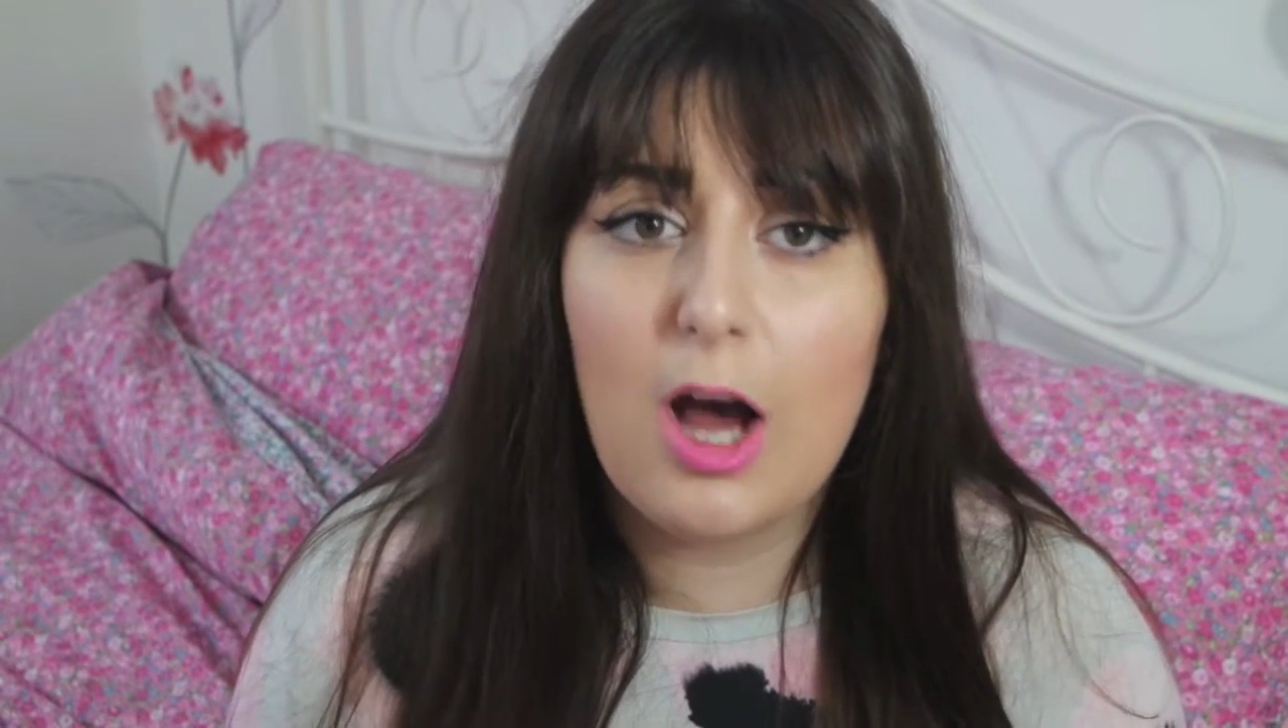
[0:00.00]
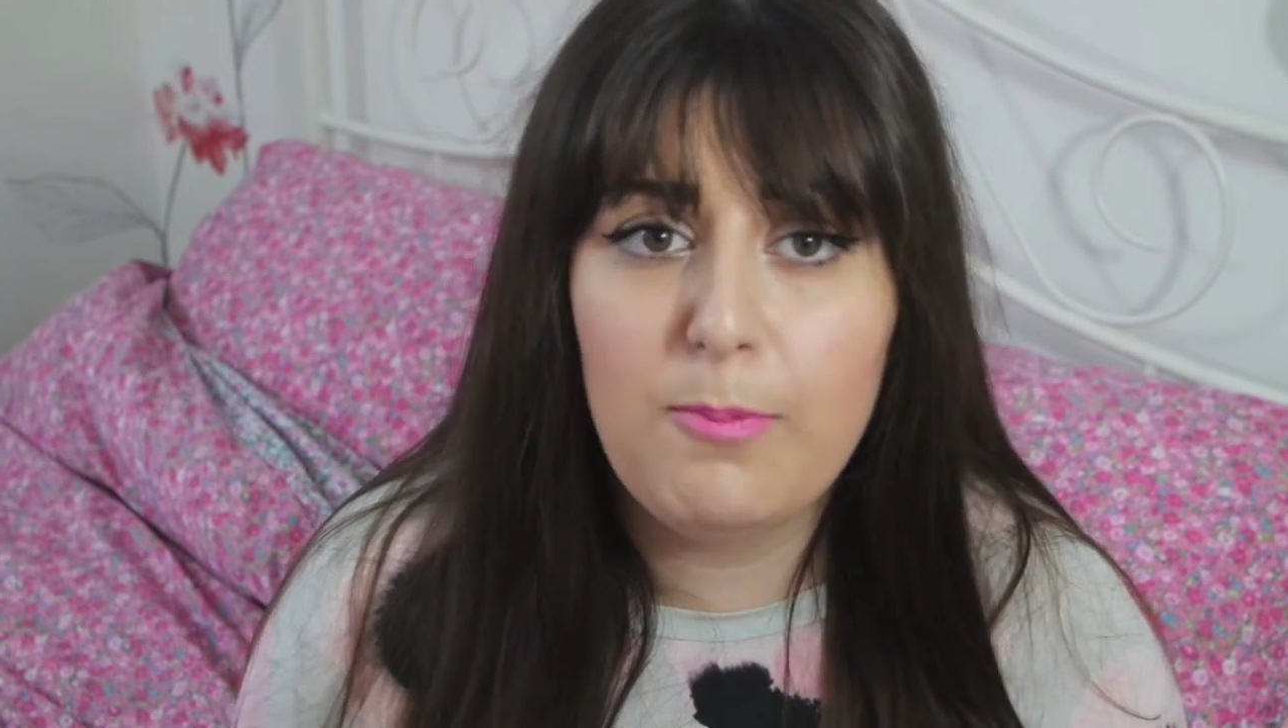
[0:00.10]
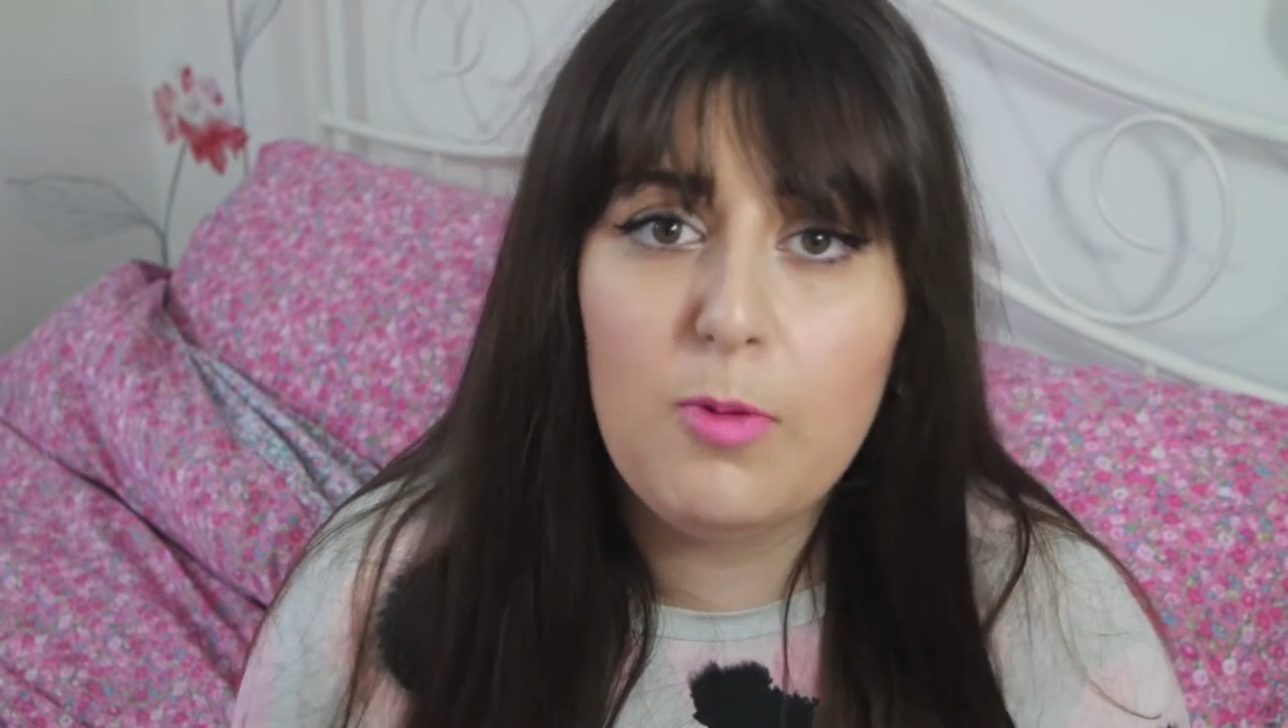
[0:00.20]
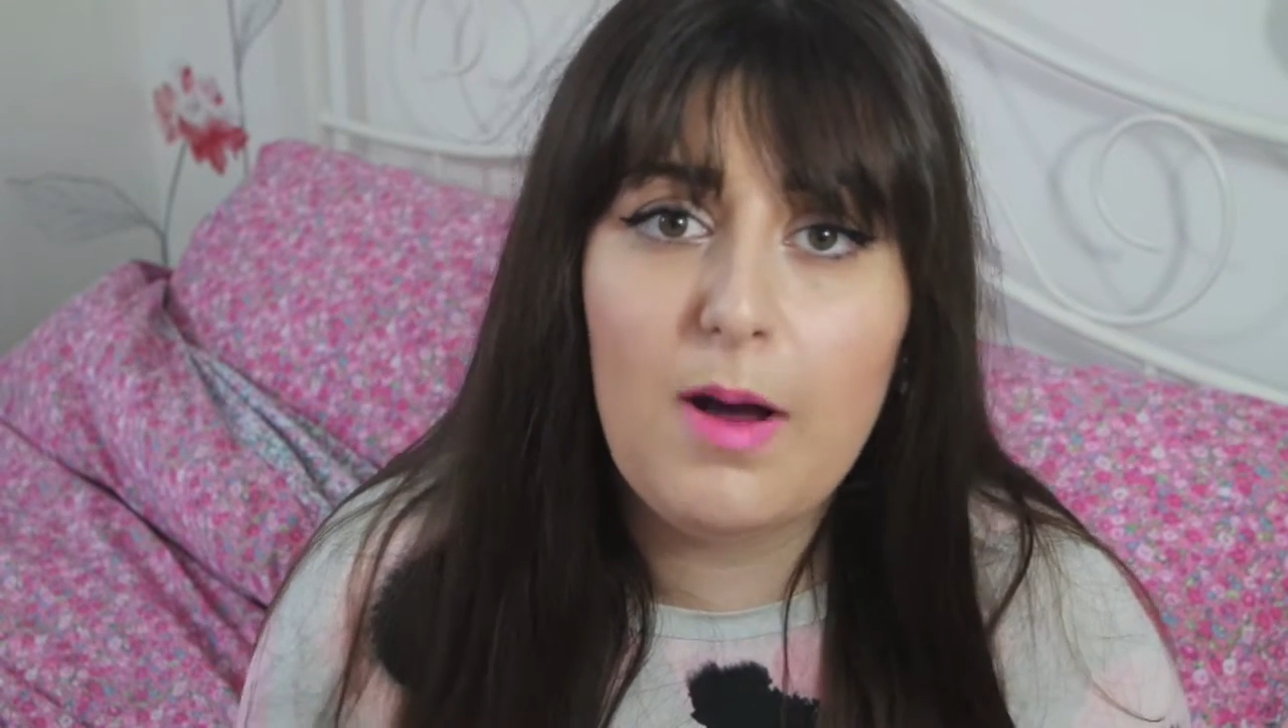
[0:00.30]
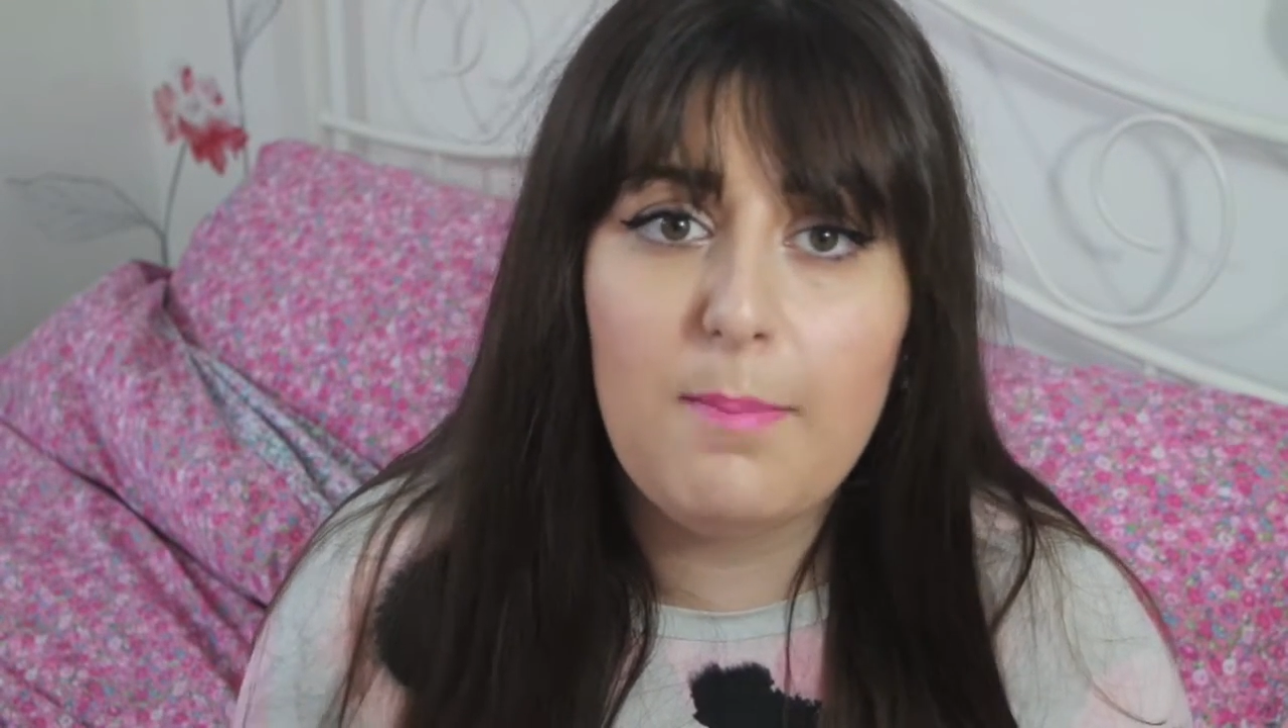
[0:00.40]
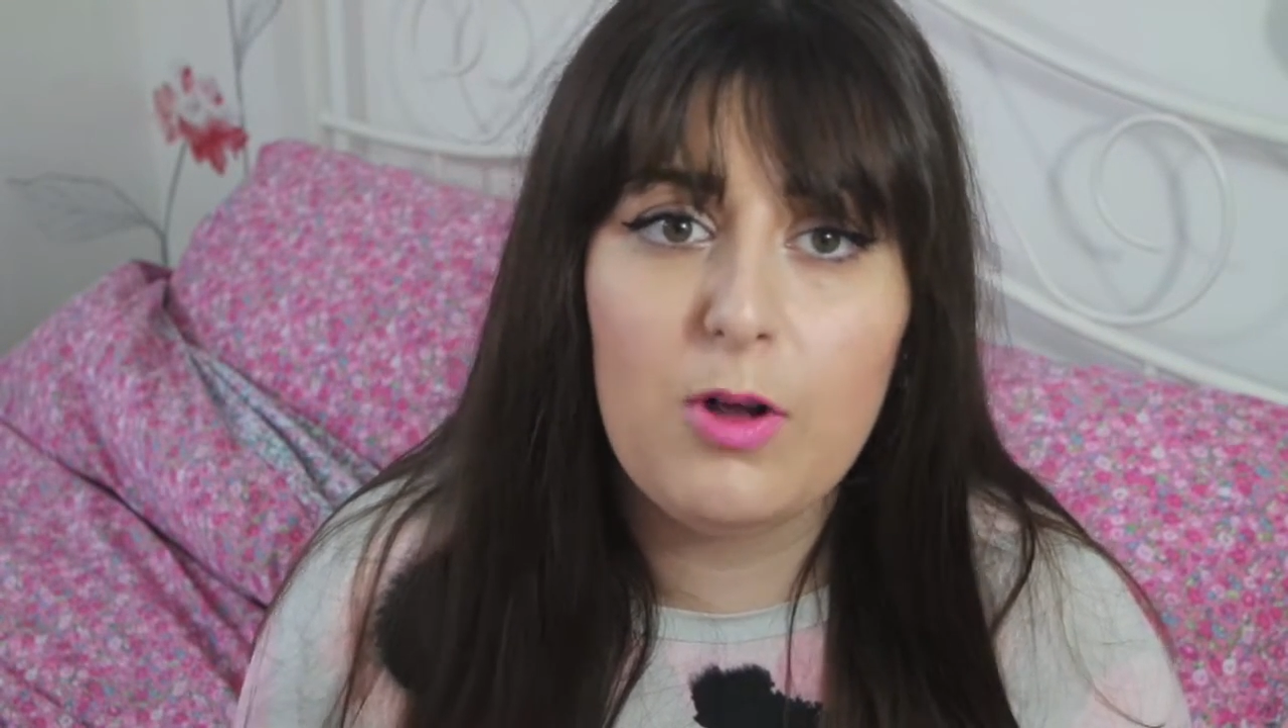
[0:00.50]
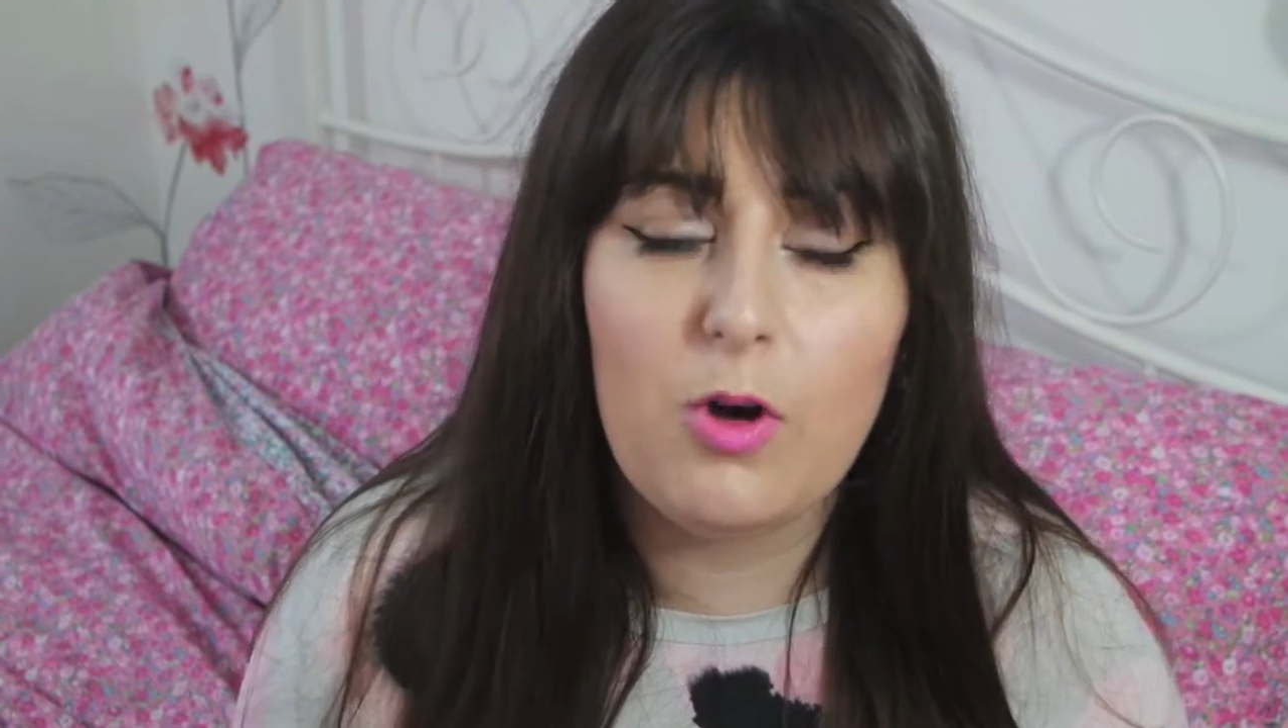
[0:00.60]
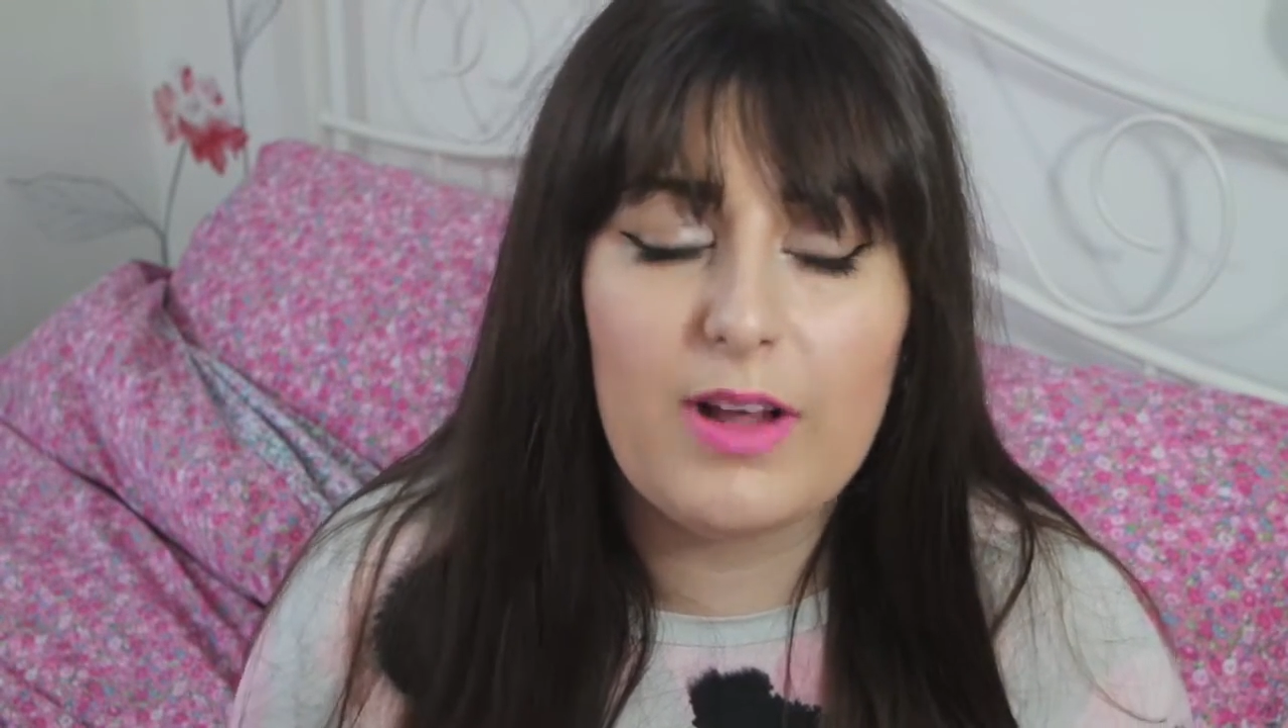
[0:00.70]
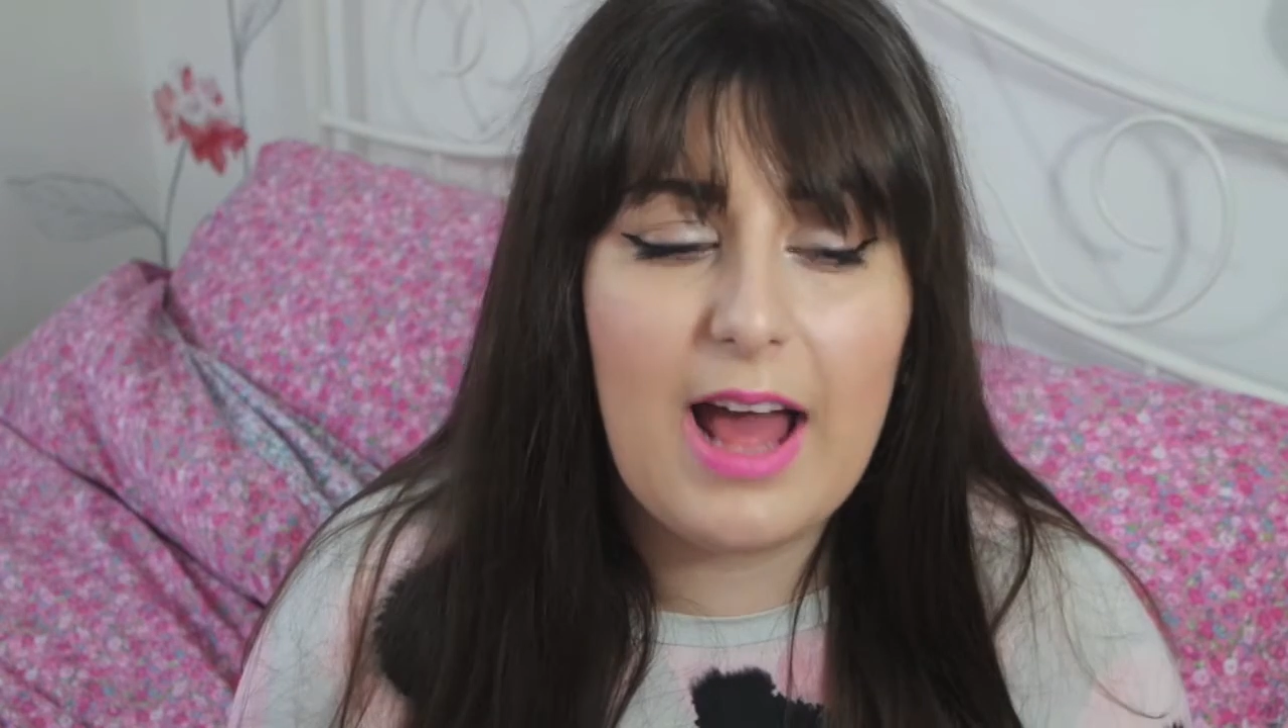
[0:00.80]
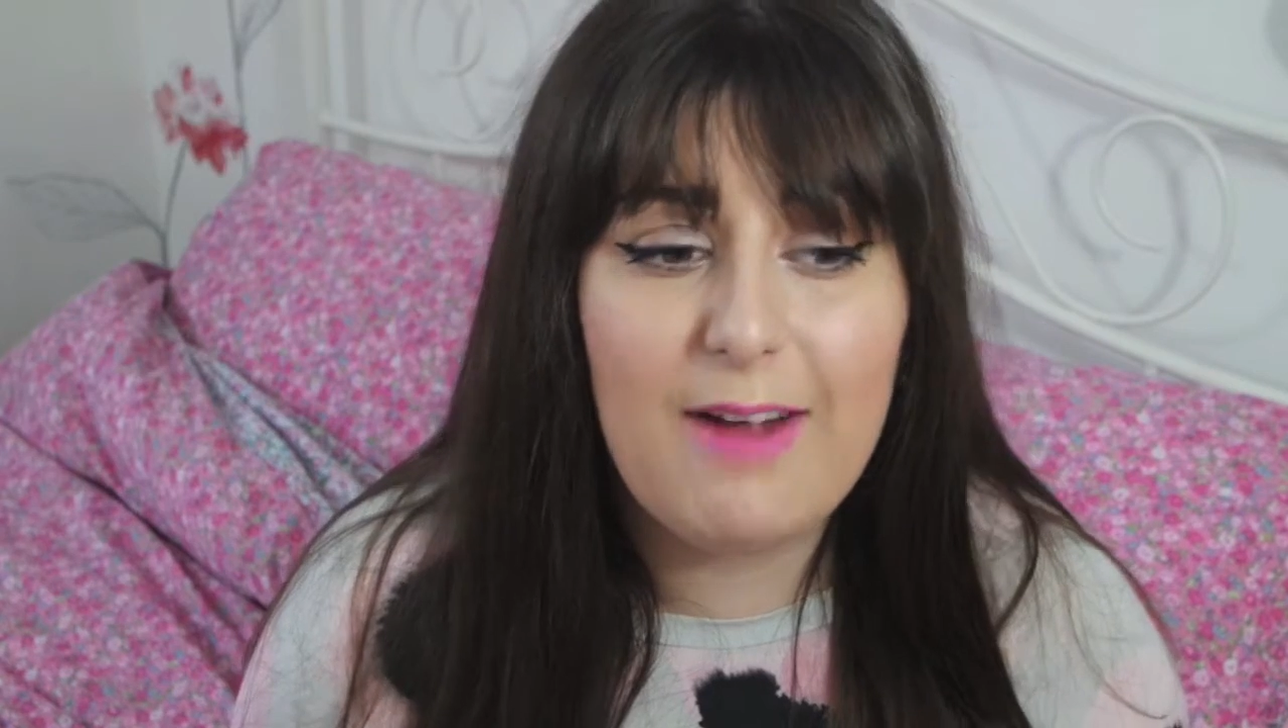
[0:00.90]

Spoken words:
up on my blog